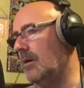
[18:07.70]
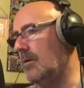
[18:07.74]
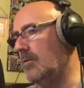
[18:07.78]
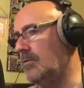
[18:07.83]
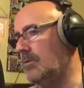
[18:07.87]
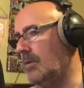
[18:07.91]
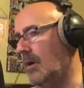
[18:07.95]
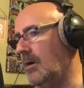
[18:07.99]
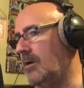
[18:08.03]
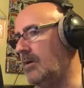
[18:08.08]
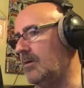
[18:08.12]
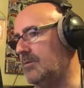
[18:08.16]

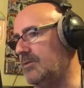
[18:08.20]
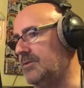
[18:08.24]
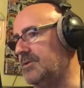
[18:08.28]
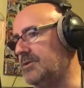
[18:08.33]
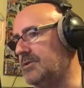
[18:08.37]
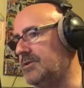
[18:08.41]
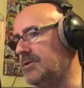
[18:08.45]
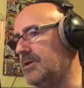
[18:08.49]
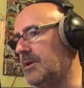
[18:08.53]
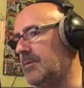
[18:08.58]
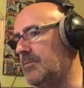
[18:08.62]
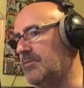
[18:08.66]
always
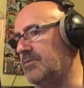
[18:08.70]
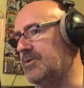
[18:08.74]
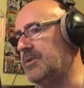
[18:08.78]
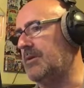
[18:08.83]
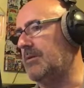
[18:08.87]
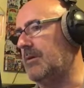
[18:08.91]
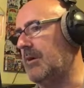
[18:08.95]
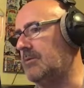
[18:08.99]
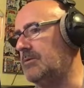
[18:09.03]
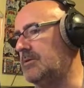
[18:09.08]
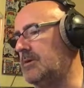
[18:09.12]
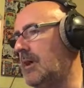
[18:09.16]
assume
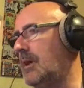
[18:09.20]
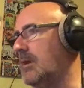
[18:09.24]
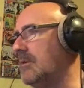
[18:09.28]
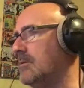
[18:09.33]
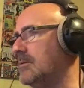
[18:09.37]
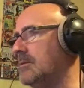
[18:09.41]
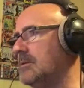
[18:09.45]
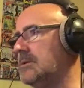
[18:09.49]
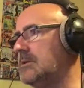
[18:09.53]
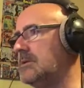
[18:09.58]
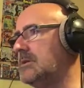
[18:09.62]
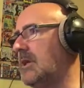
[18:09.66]
zero
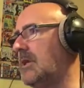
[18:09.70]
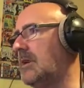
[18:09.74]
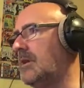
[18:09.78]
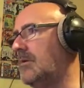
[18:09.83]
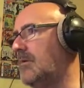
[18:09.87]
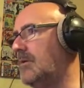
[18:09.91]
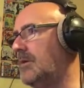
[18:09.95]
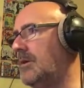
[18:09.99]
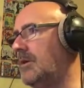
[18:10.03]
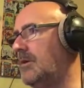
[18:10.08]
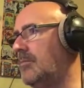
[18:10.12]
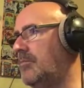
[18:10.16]
tolerance. Is that
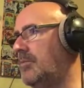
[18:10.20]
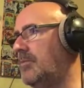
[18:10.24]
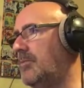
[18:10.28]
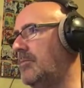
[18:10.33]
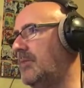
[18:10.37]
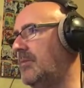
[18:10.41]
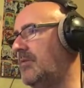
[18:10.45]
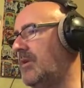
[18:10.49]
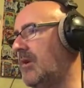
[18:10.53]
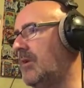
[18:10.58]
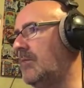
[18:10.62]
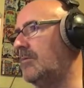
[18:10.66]

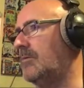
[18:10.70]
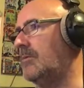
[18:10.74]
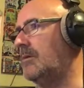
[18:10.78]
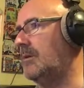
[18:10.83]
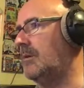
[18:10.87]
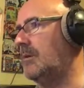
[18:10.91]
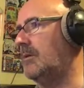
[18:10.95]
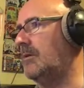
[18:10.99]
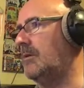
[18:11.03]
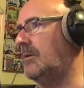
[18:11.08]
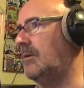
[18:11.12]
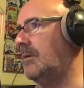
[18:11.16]
what
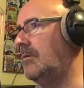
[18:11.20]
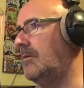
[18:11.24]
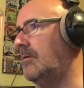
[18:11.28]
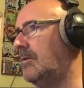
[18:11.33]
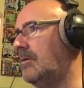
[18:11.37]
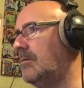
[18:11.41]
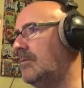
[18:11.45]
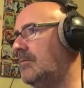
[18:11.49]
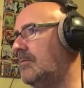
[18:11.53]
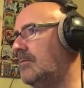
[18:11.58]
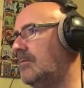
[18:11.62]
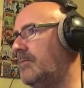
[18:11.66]
you
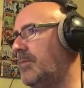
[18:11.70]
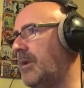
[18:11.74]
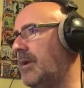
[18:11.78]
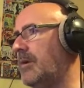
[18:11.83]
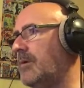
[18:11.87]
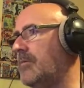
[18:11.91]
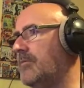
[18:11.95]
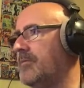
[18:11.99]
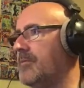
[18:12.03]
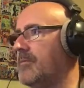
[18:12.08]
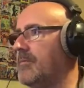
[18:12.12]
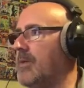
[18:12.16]
not
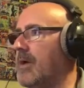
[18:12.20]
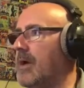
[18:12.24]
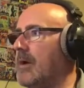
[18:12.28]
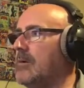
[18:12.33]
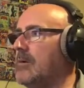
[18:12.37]
pick up from that?